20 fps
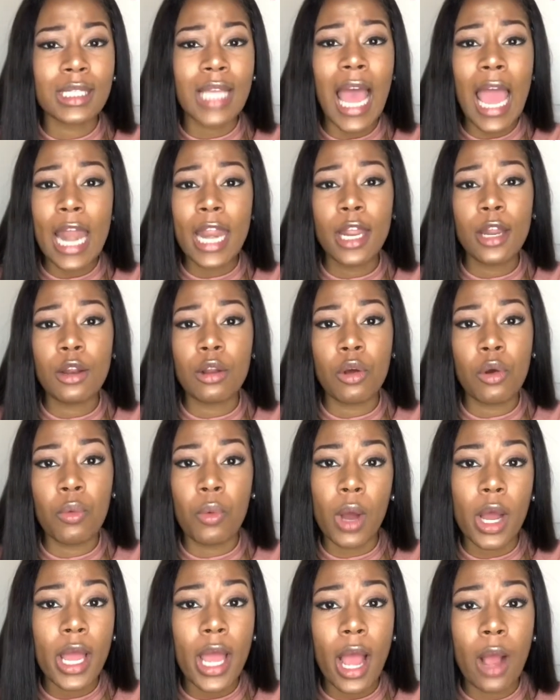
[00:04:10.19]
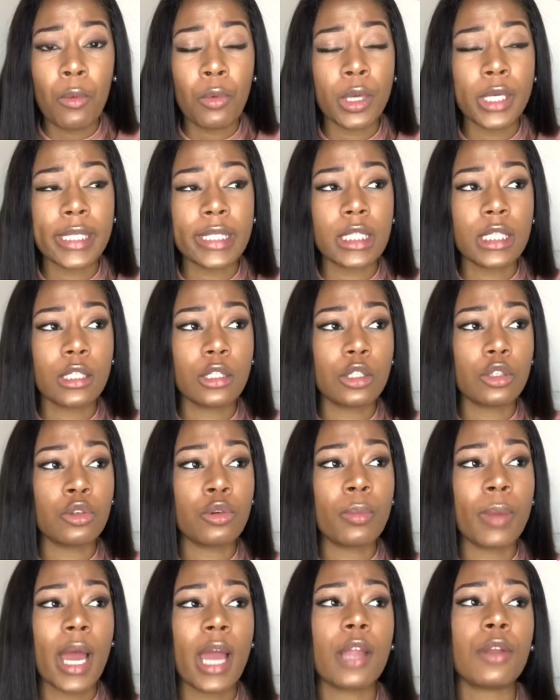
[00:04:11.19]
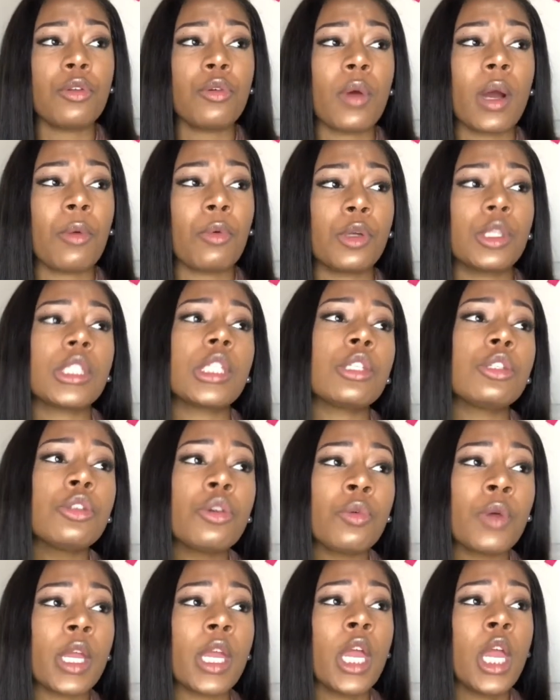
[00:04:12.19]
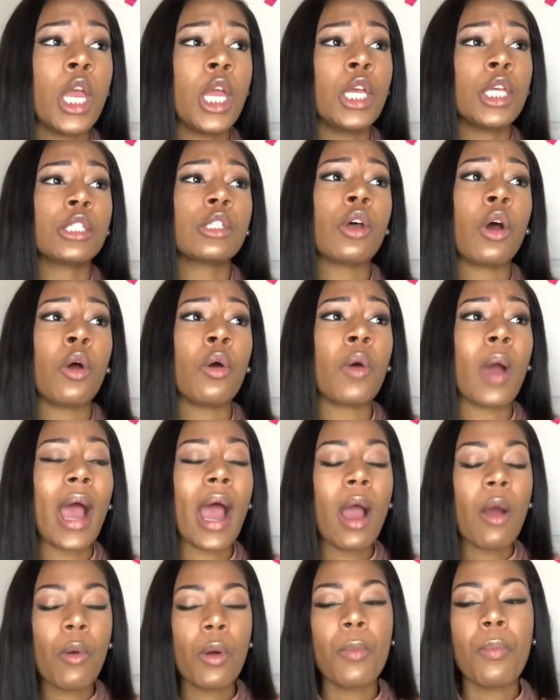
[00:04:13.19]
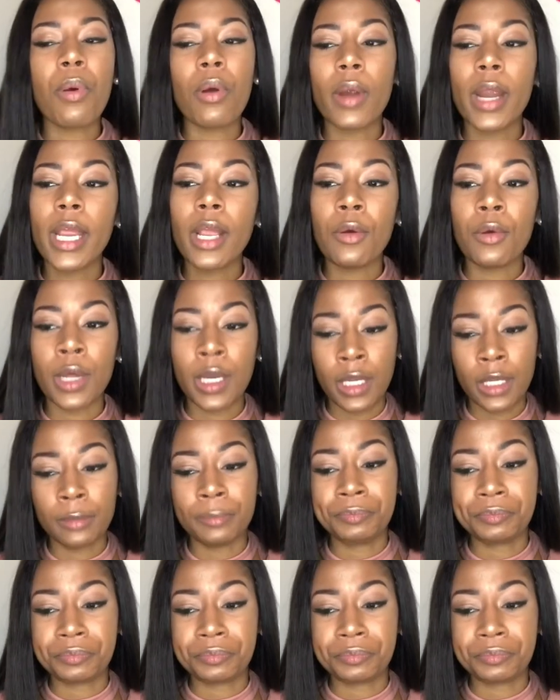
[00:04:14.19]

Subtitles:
I didn't know what I wanted to do, but I knew I wanted to do it. So I would pray on it.